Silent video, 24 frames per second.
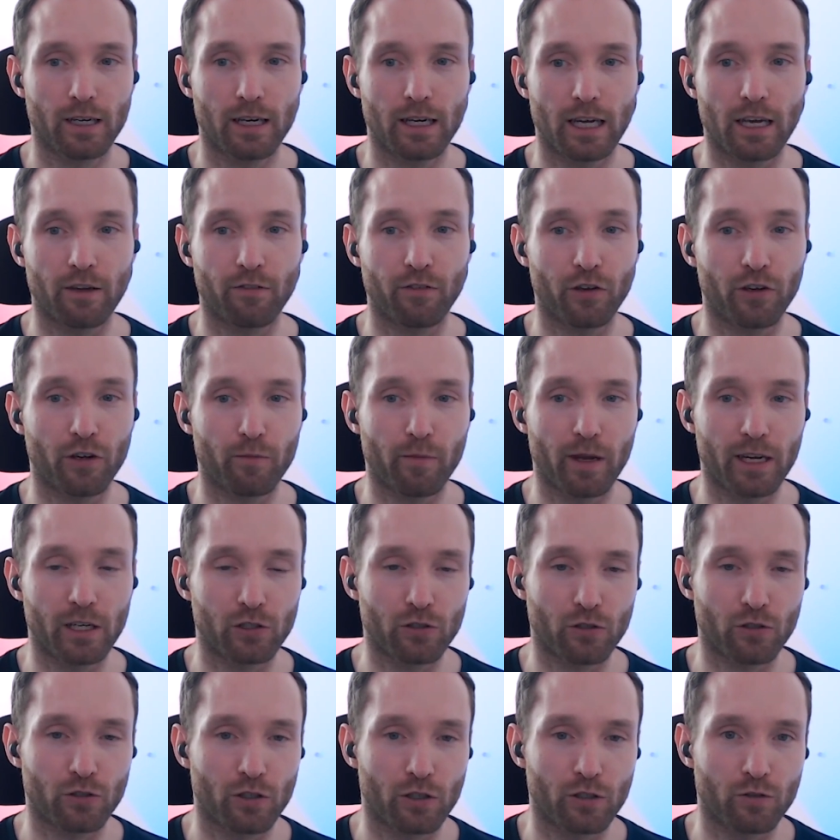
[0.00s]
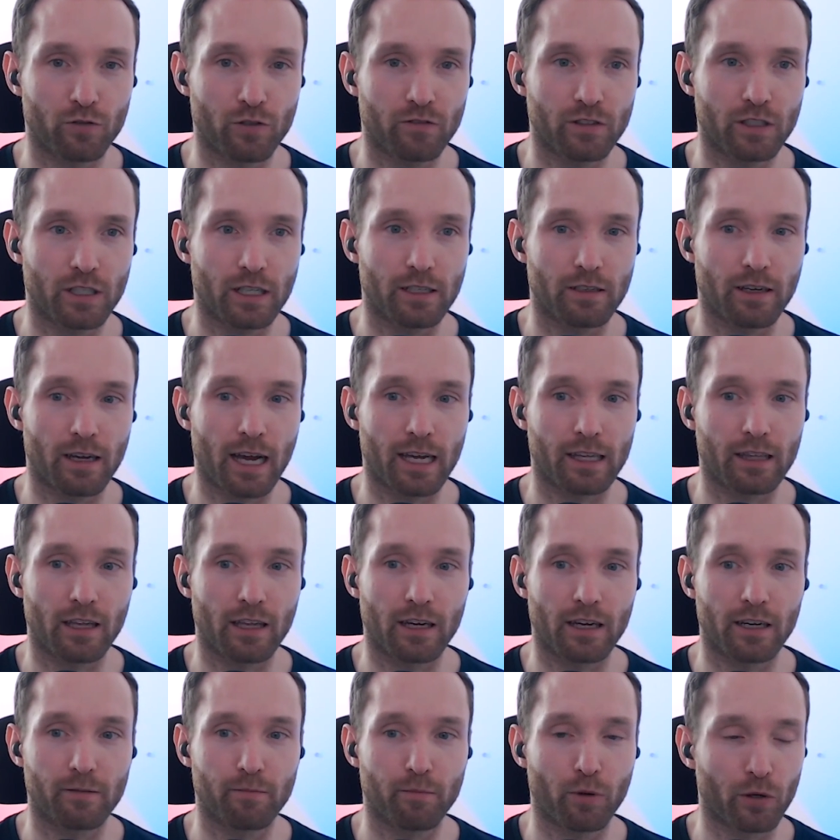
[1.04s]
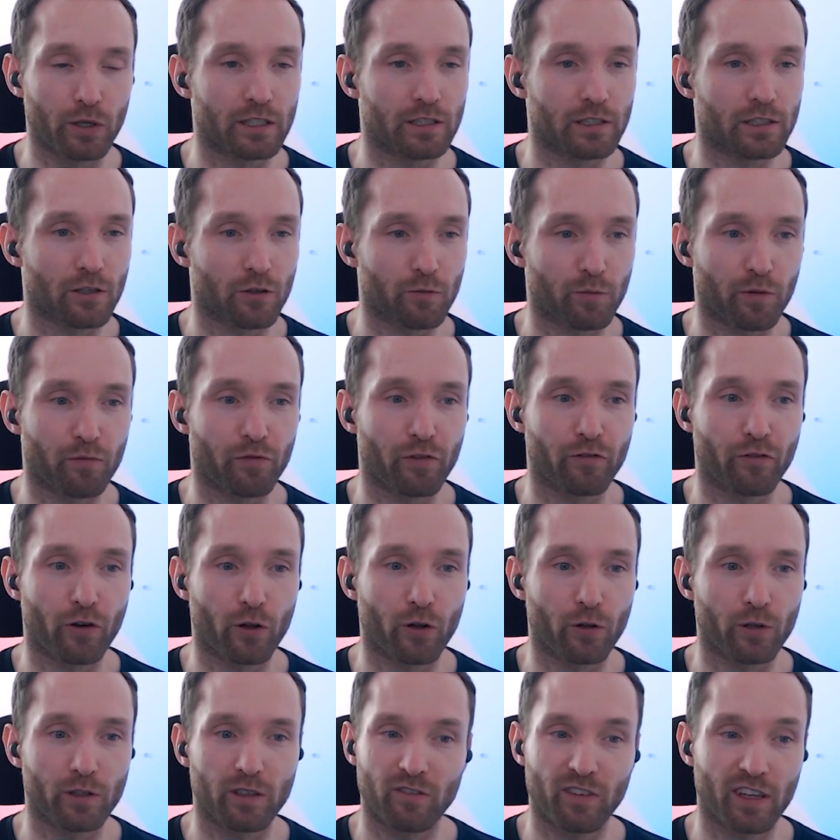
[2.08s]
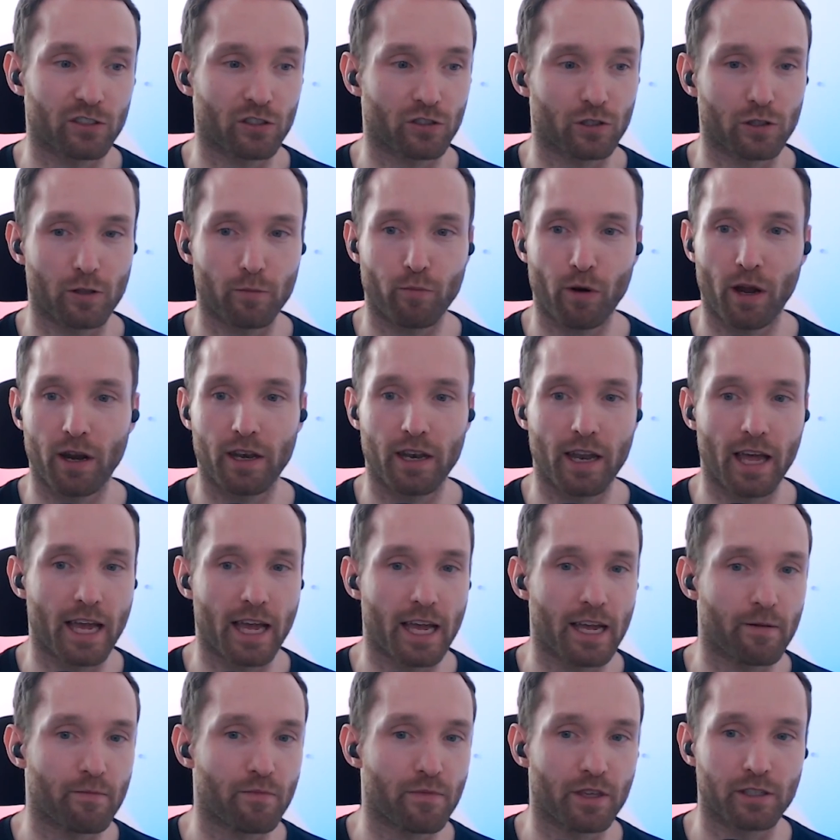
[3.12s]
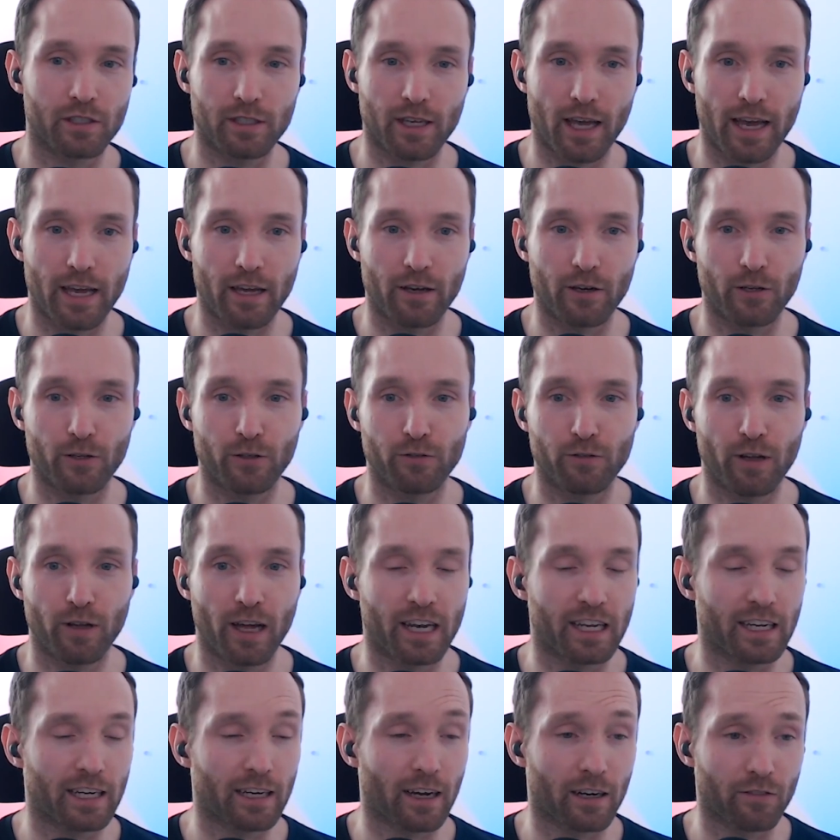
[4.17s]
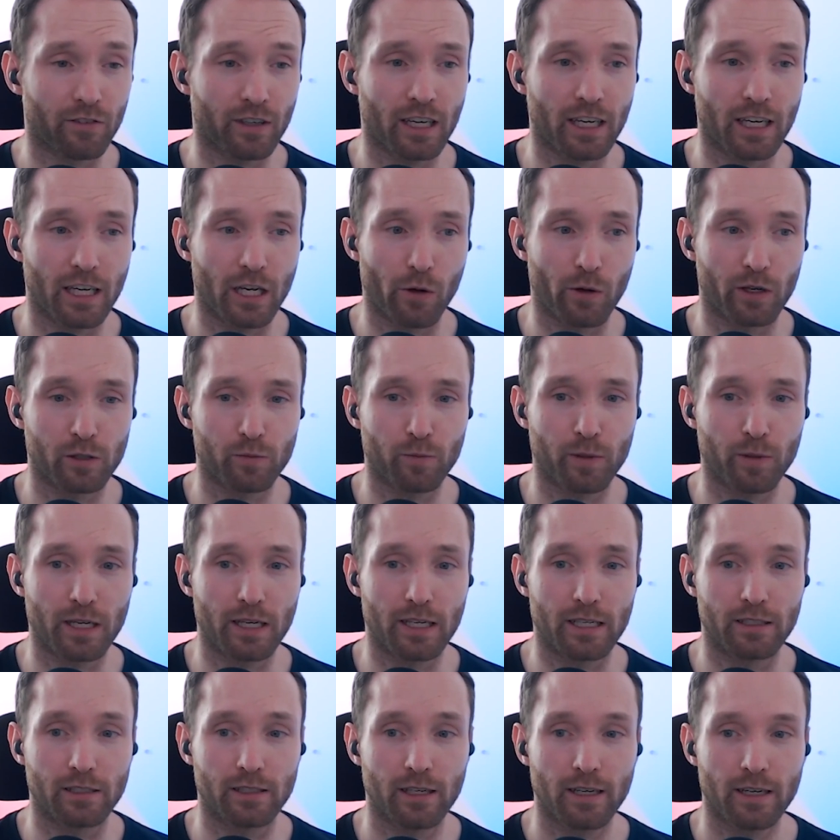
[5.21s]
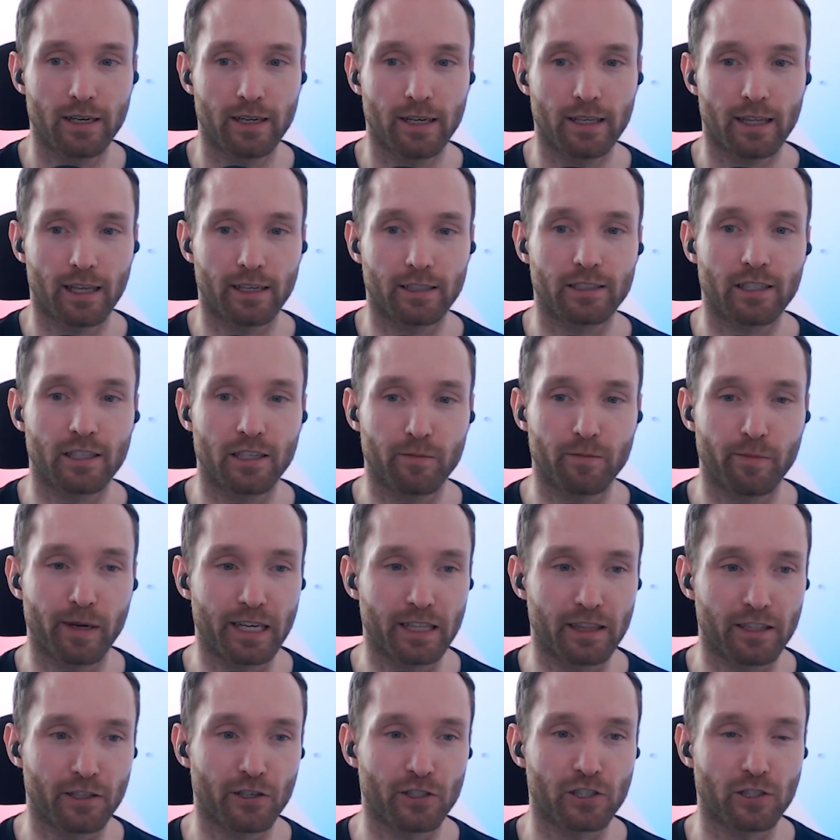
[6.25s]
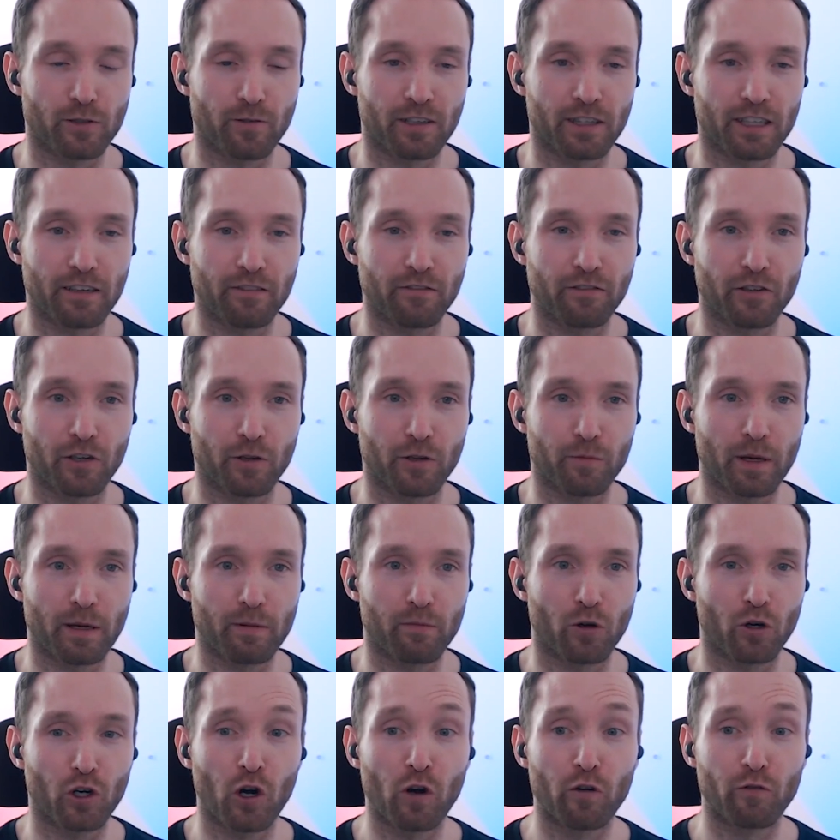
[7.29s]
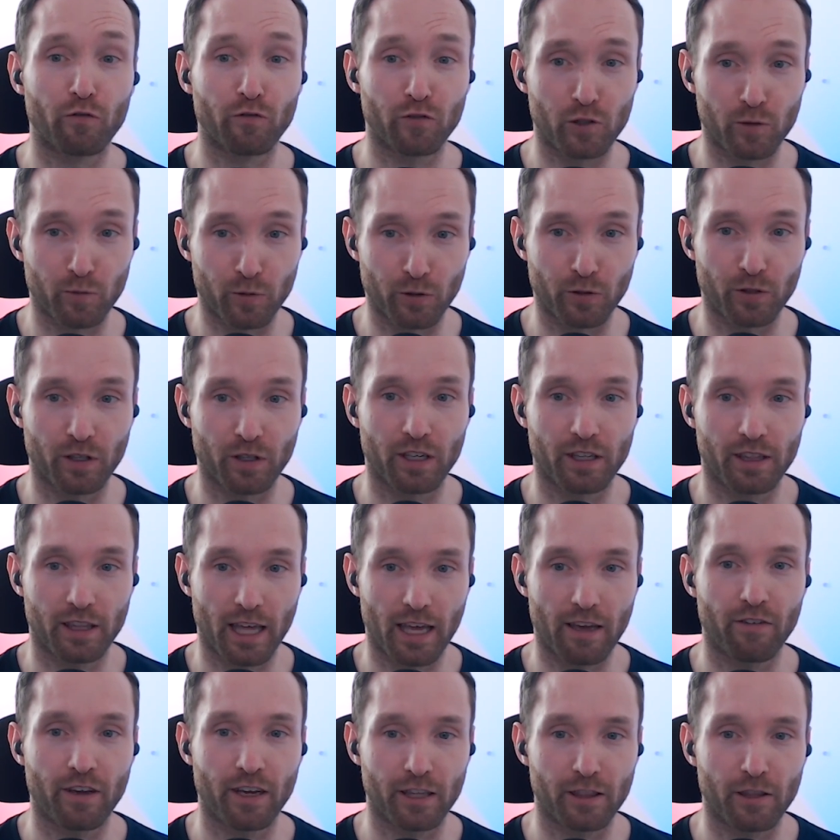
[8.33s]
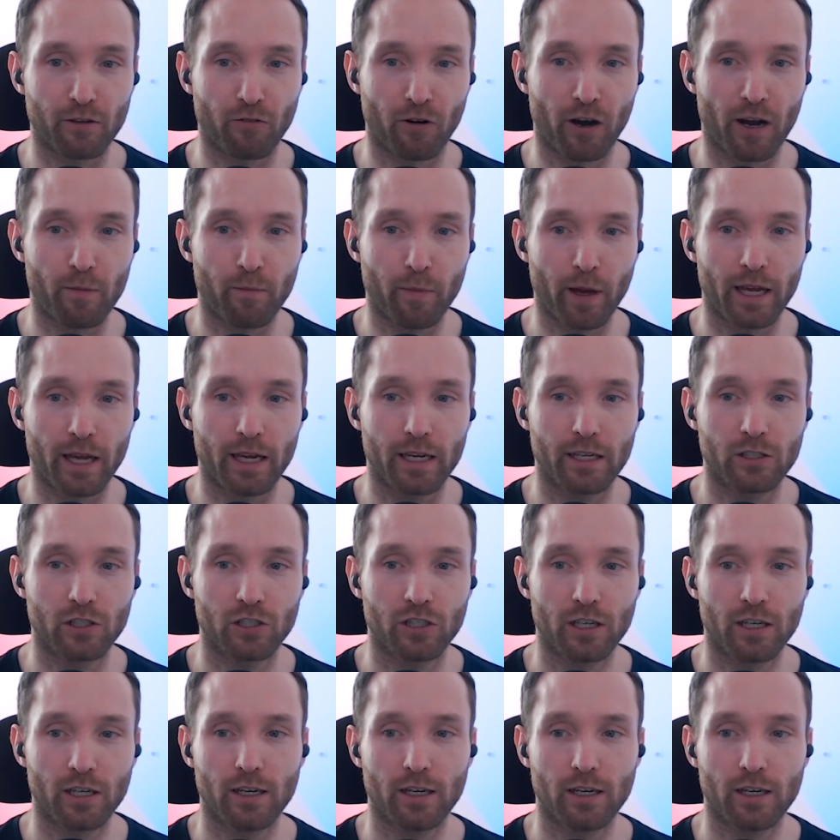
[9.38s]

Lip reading: If you can make sure those 15 headline points are above the fold, if that's just the brand name, the sale, any kind of key USPs, that's going to make the customer, I think, feel a bit more comfortable that they've hit the right page.